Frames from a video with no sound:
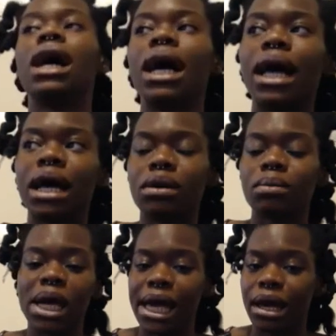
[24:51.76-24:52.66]
and my
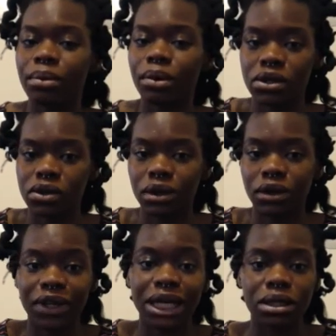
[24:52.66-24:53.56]
hair breaks off.
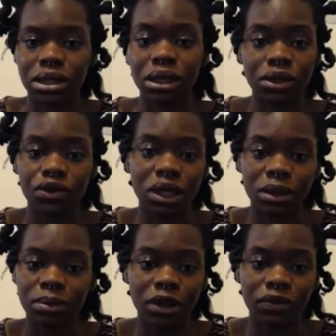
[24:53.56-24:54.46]
That's literally
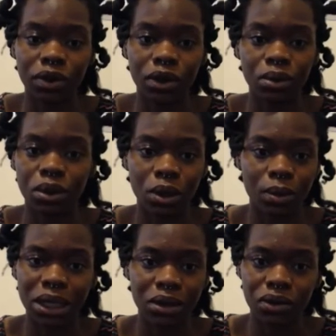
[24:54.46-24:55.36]
my fault, no one
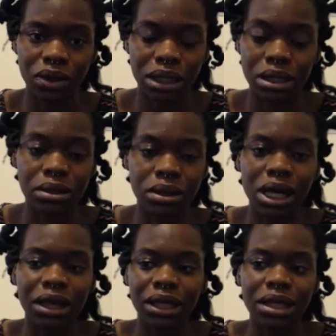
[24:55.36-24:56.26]
else's.
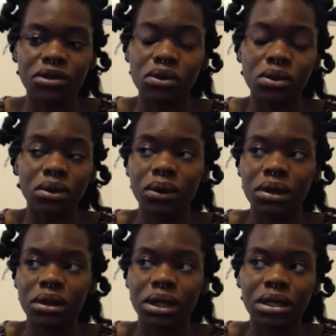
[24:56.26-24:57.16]
That's not,
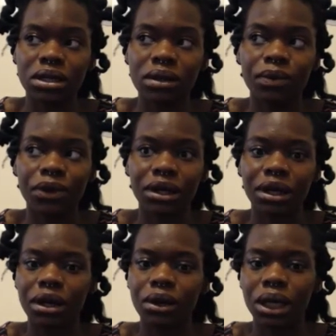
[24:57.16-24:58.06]
that's something that
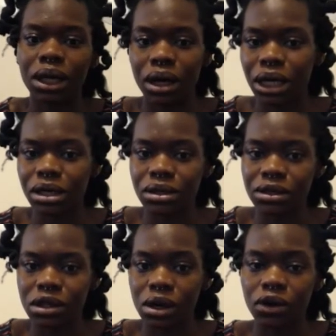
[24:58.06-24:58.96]
only I can
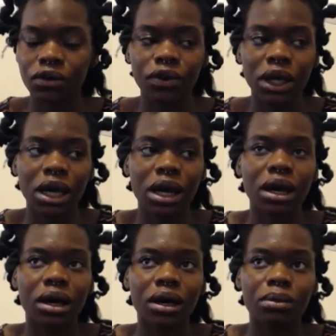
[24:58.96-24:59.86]
solve, um,